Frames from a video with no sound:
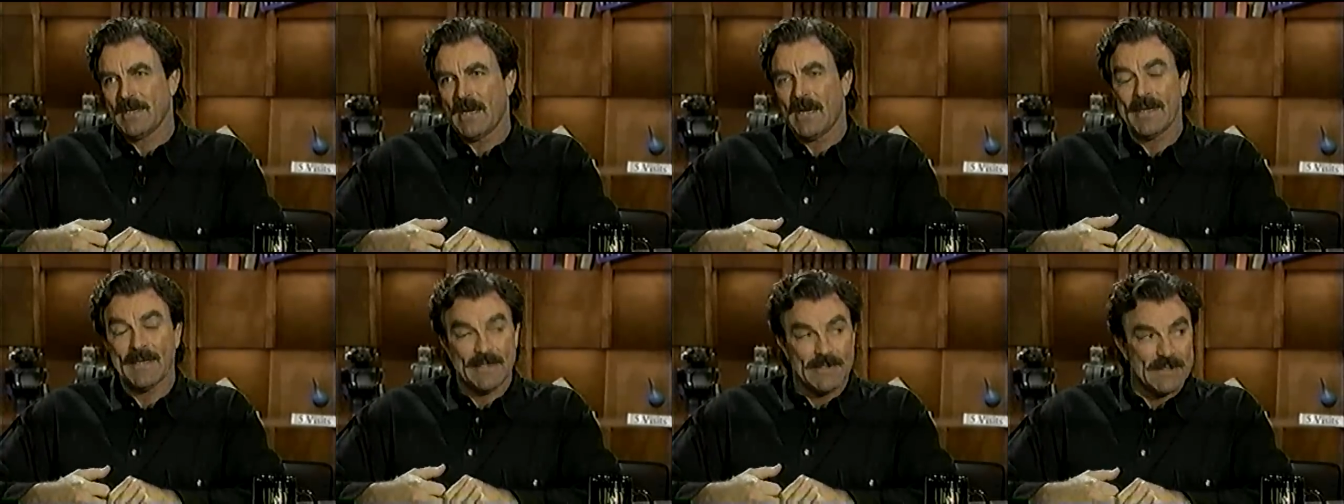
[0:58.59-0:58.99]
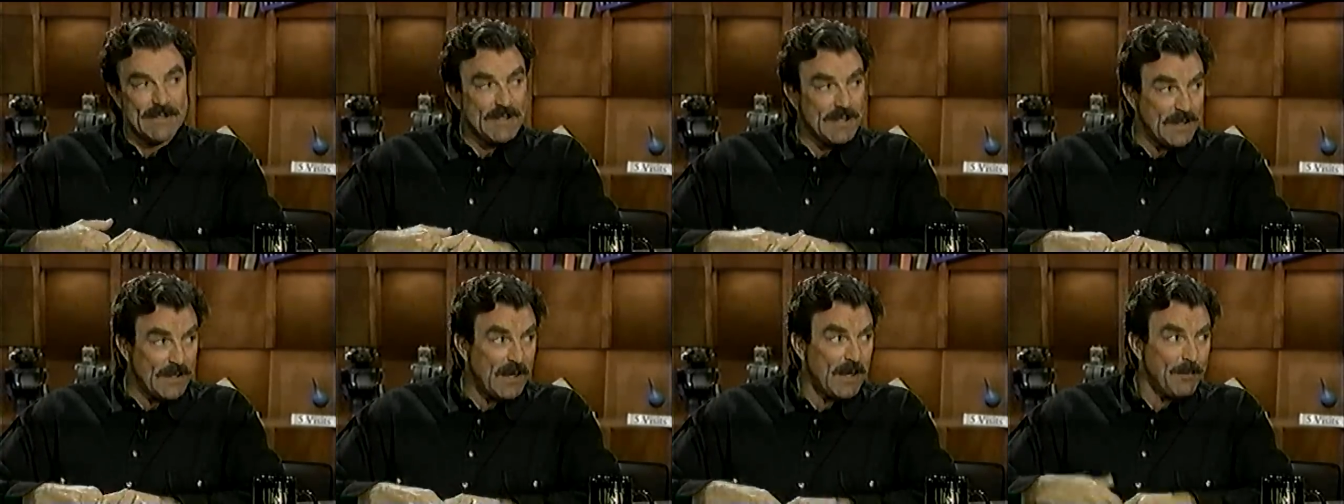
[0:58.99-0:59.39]
I didn't
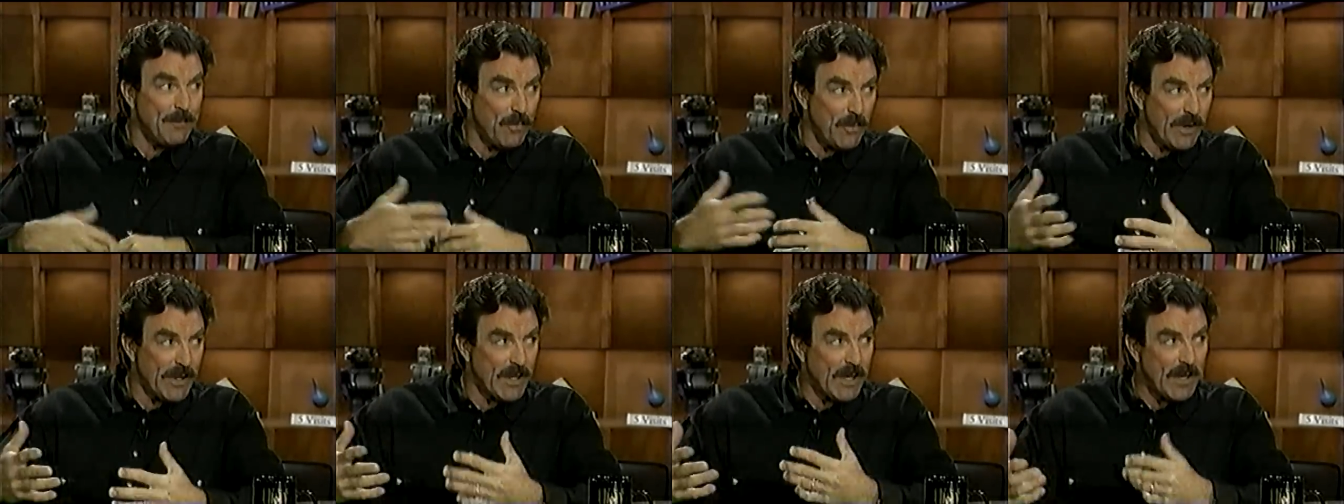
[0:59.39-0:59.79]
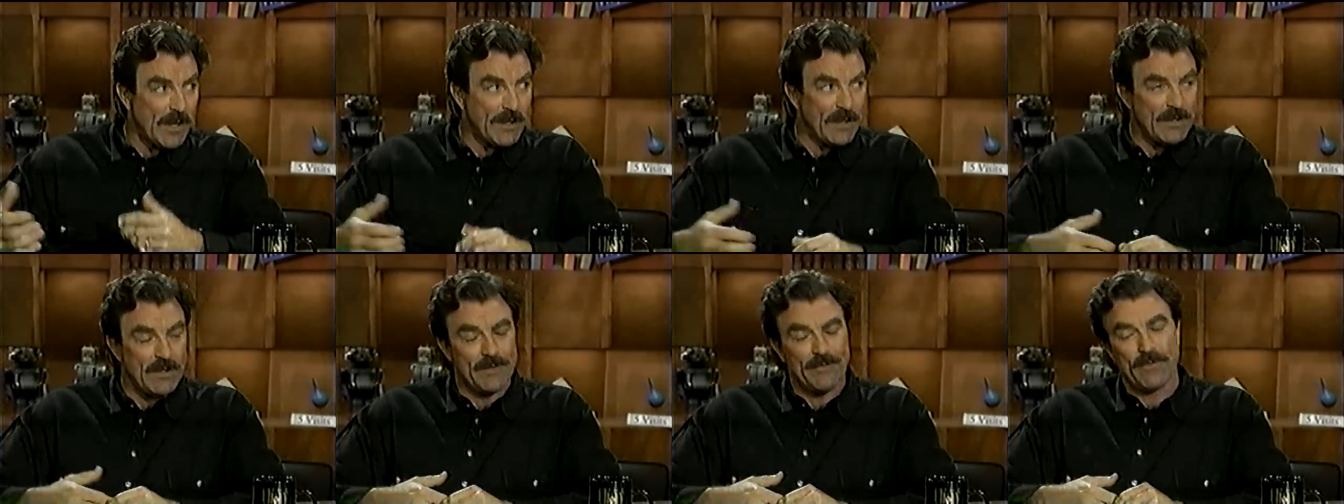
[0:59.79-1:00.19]
see it. I
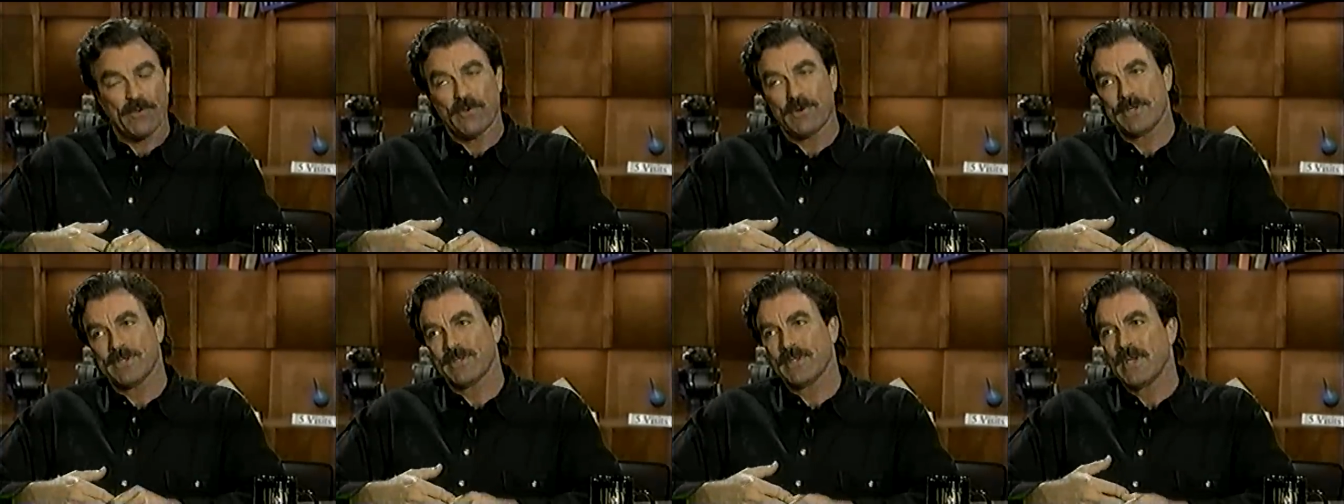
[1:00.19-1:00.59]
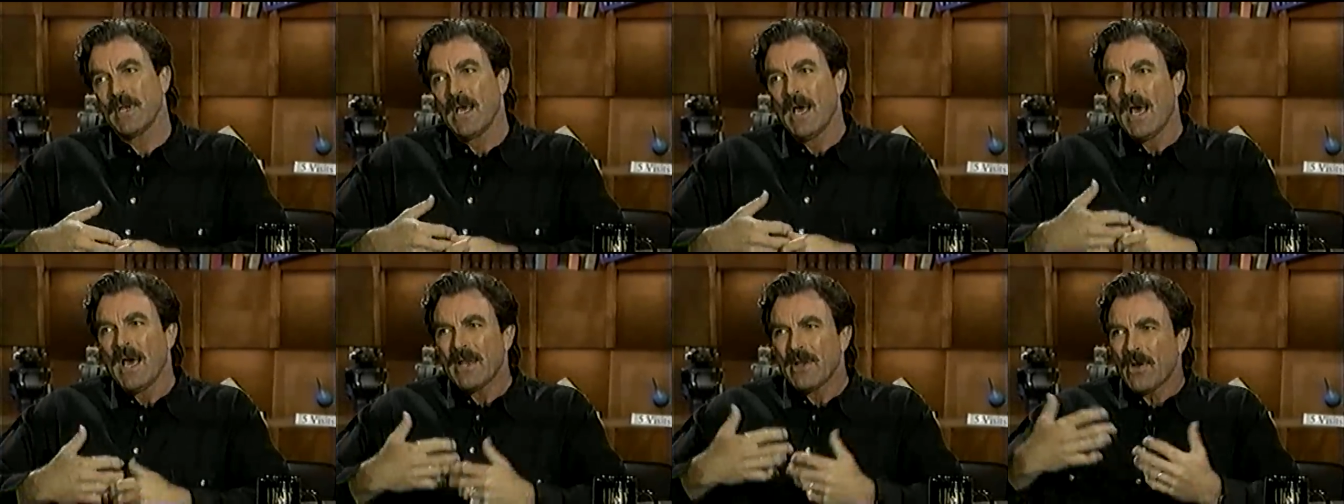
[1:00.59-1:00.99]
boycotted it, of course.
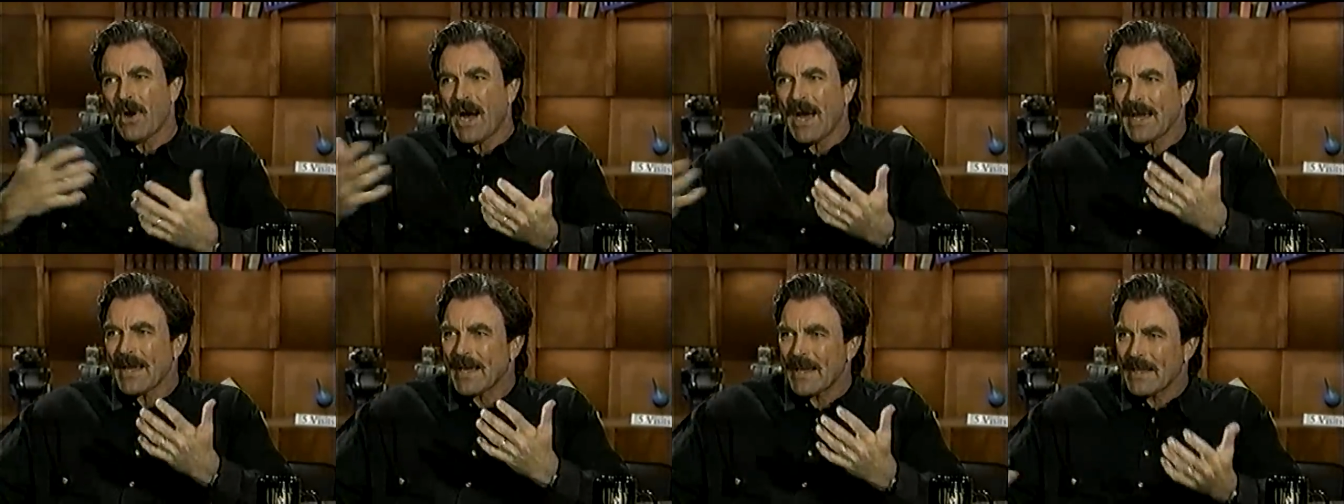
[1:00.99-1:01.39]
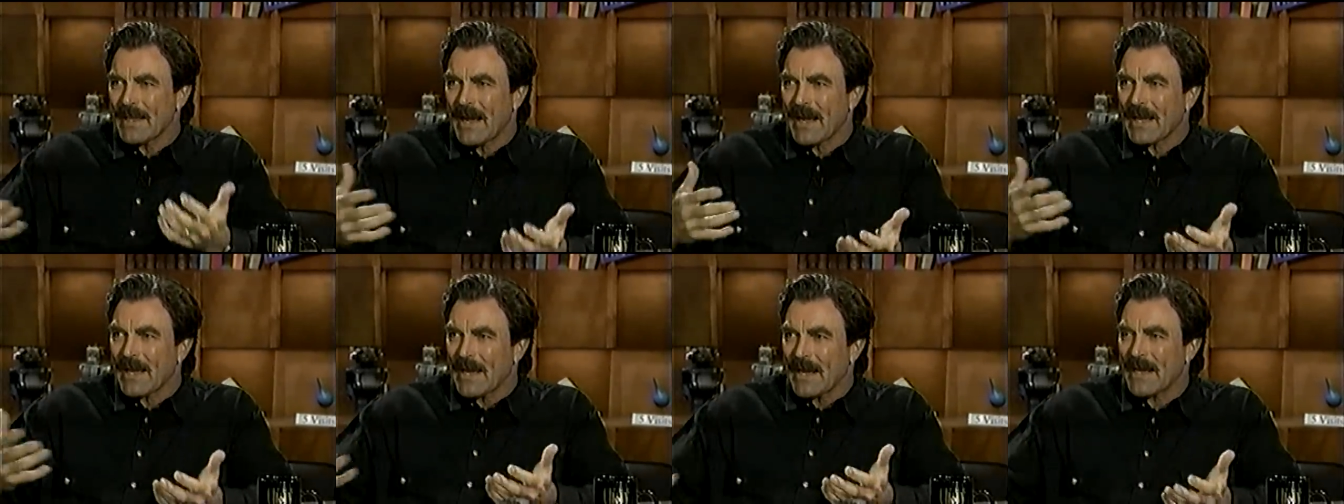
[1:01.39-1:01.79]
No, I got
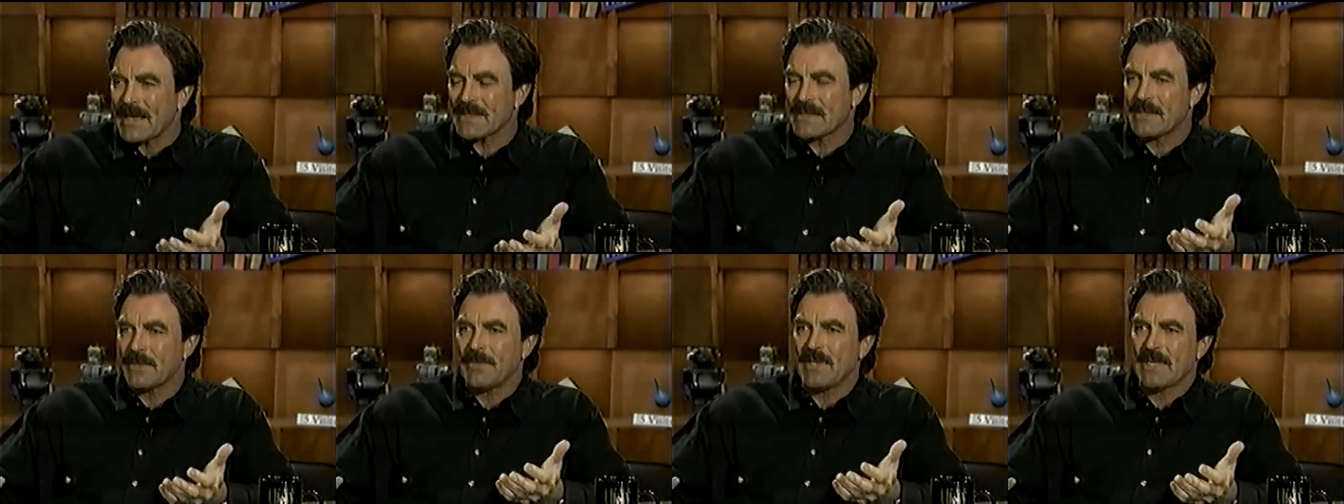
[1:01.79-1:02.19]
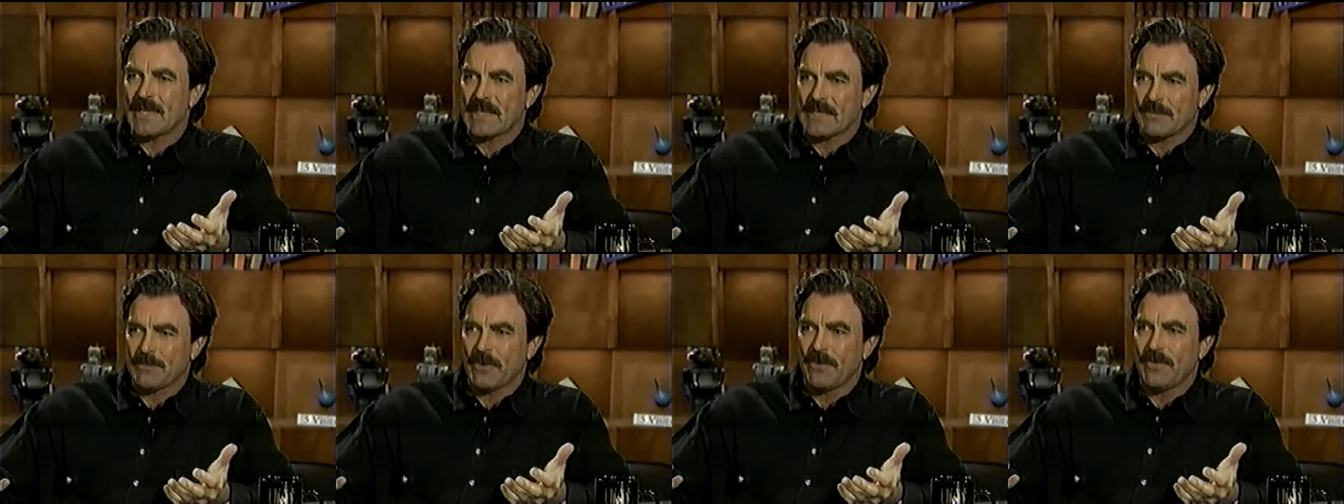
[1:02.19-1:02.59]
I got asked to be in this